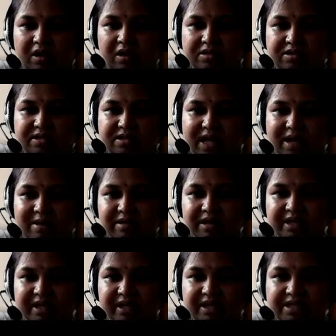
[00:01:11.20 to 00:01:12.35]

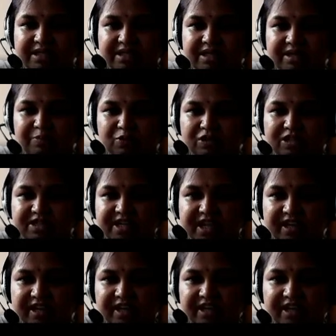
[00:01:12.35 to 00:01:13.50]
Simultaneously, both is
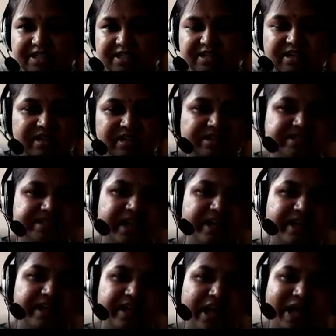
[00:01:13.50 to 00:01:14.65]
acting as a
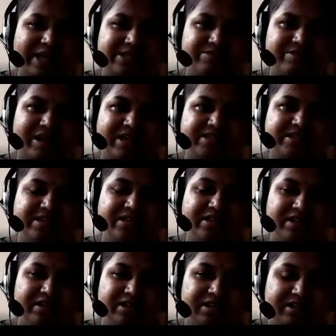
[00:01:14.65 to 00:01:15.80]
sender as well as the
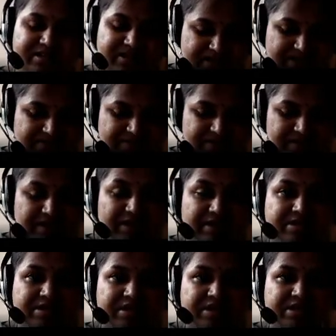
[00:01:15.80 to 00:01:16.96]
receiver.
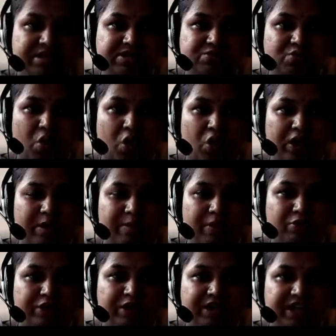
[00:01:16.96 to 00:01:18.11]
So this is all
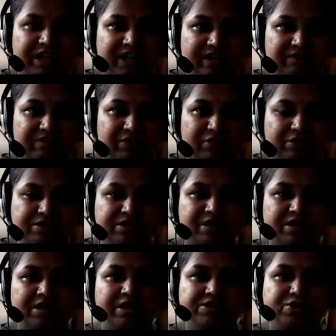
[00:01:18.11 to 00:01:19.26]
about the data flows.
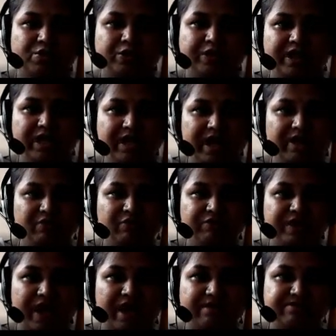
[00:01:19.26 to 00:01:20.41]
So till now
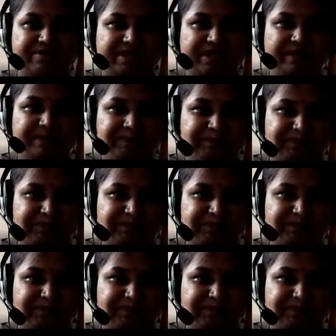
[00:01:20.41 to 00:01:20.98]
we have seen